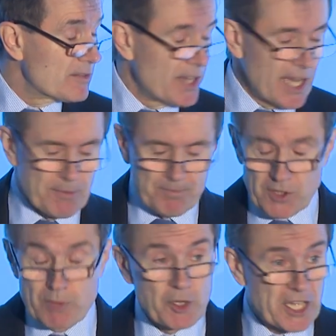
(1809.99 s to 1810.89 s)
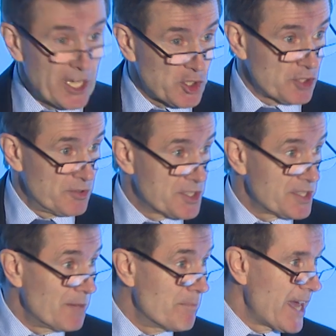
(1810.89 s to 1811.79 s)
um, communications that
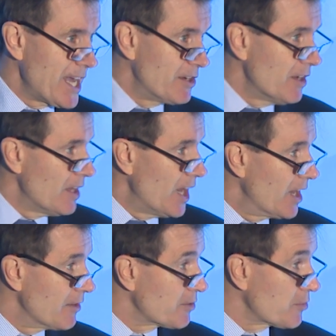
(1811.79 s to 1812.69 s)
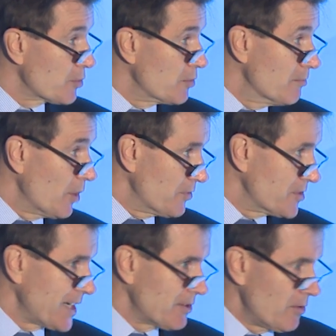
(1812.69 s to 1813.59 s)
are made Uh, through modern
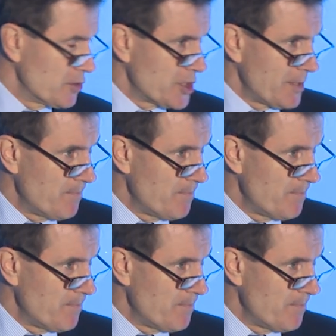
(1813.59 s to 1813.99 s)
technology.